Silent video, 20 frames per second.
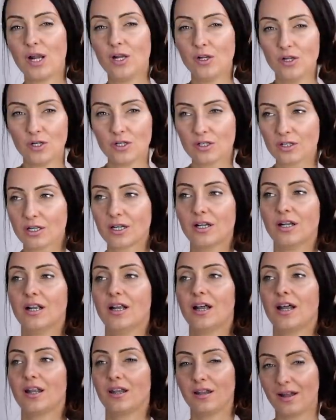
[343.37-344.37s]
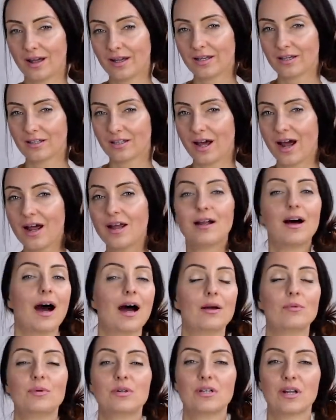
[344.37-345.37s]
a look like that,
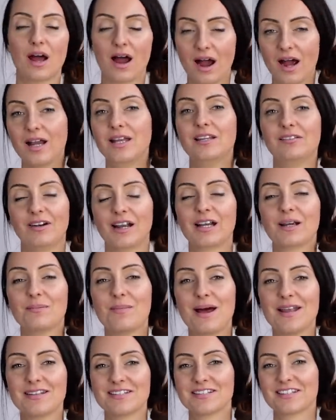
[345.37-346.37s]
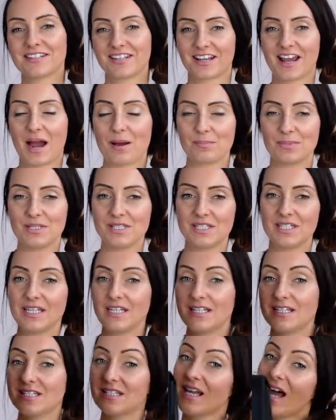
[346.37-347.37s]
I would highly recommend the
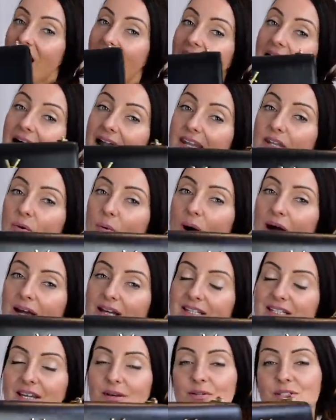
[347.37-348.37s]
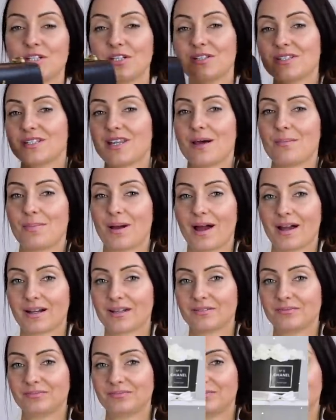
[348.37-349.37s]
Capucines and the YSL Sunset bag.
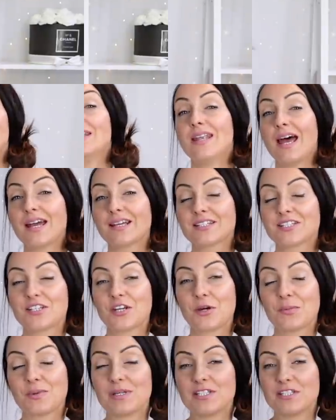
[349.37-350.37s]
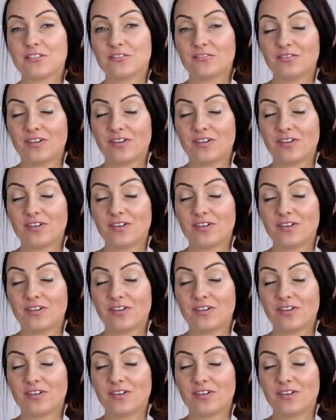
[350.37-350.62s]
Next up is a